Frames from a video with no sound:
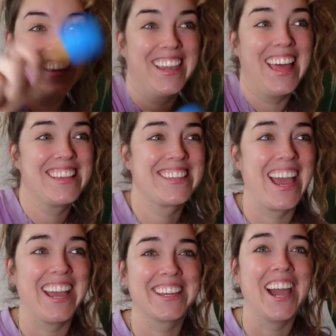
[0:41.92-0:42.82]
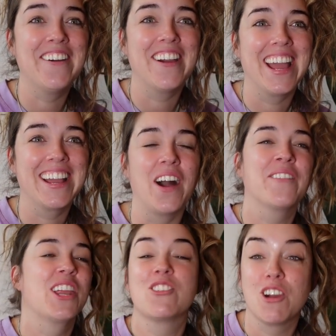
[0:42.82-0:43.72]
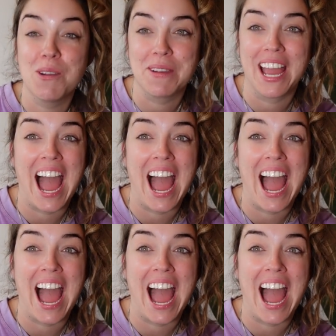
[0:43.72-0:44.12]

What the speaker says: let's get going. I'm gonna try and be